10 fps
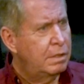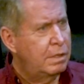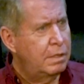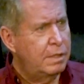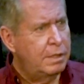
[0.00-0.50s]

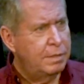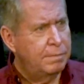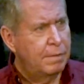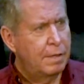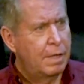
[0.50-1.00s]
Italy.
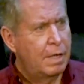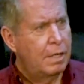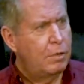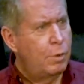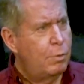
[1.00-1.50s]

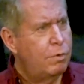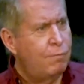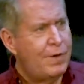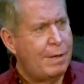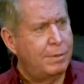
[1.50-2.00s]
You went
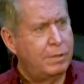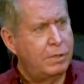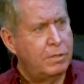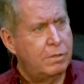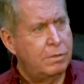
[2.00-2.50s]
with family,
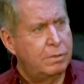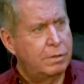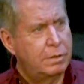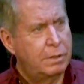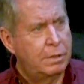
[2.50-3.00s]
didn't you?
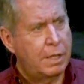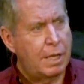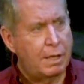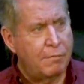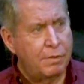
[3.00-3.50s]

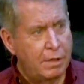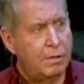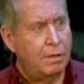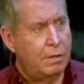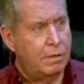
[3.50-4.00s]

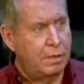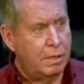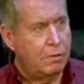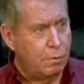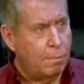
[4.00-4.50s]
Did,
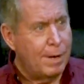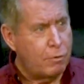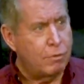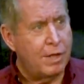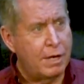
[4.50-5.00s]
did, you make
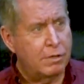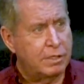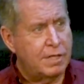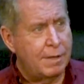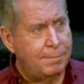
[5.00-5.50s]
sure they had a
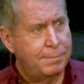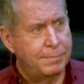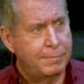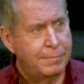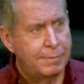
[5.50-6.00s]
good time?
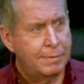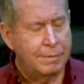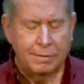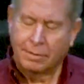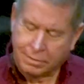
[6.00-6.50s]

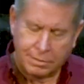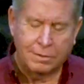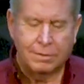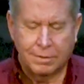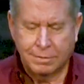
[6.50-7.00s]
Oh,
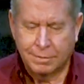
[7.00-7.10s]
good.